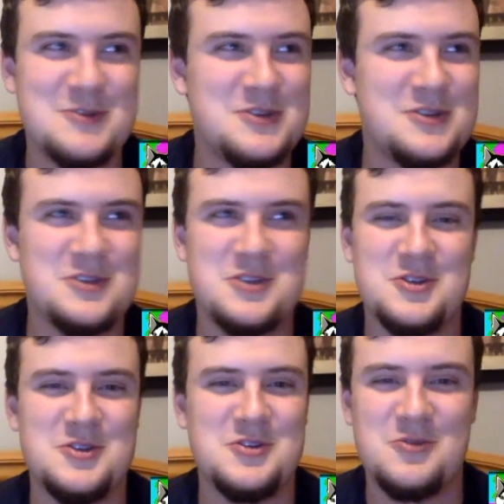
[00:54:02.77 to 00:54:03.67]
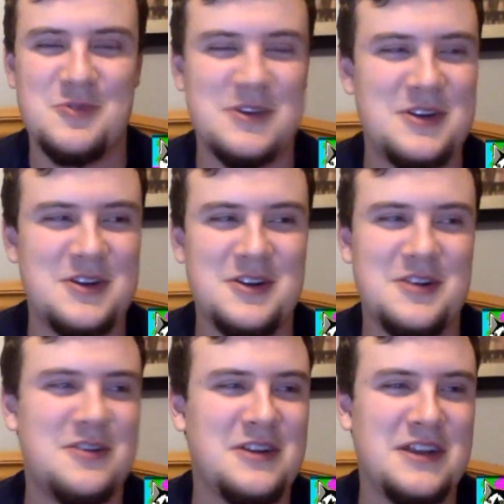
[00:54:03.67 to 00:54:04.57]
just
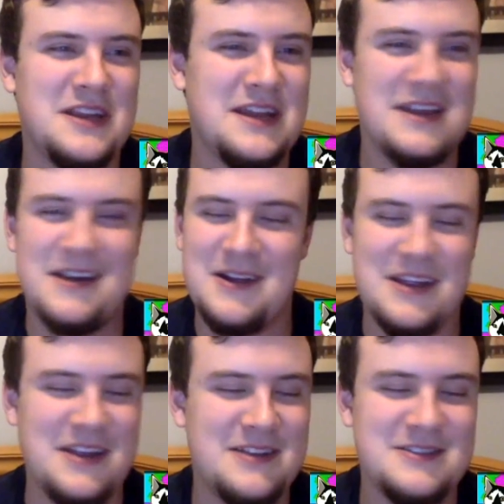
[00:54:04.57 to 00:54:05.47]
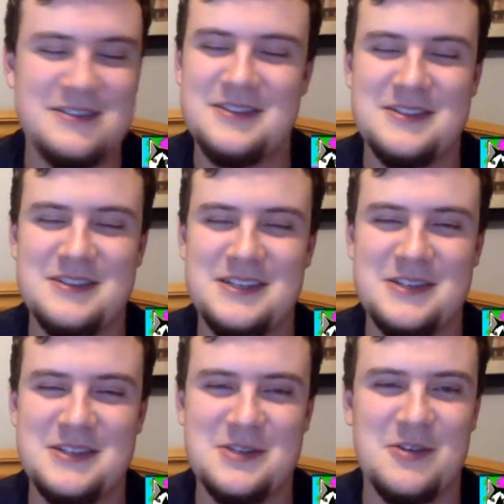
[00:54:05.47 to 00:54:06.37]
Twitter and
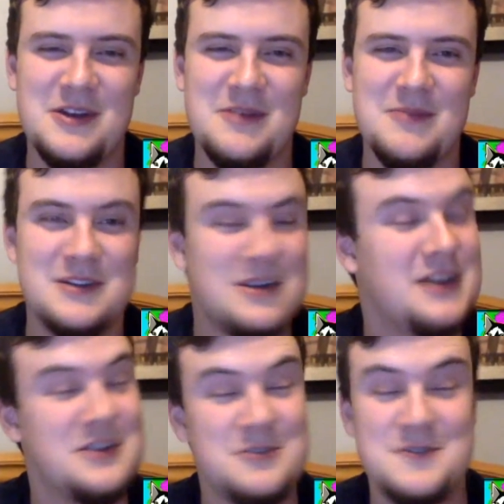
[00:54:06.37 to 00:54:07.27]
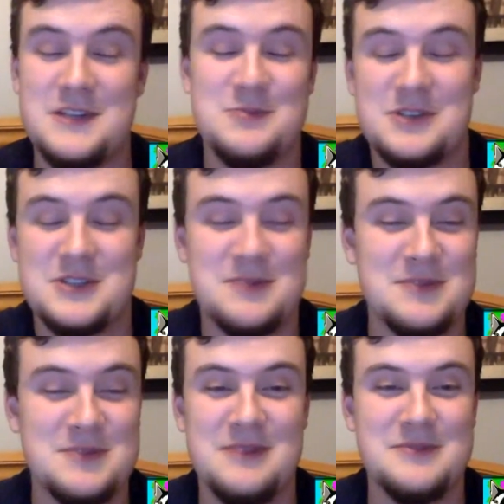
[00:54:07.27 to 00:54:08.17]
Instagram. I use Facebook
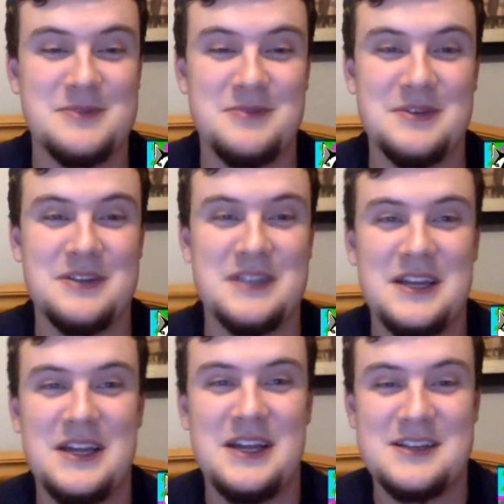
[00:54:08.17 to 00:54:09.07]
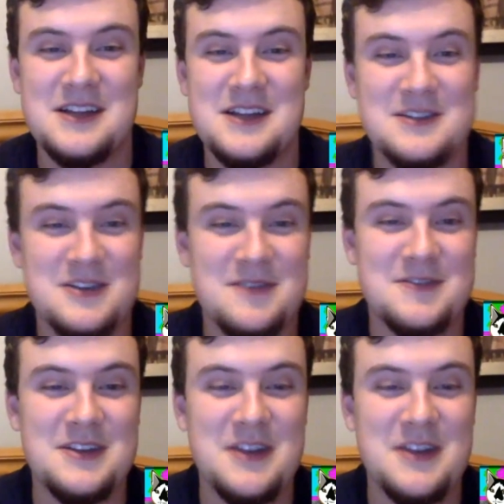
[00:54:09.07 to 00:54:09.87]
sometimes, but not as often.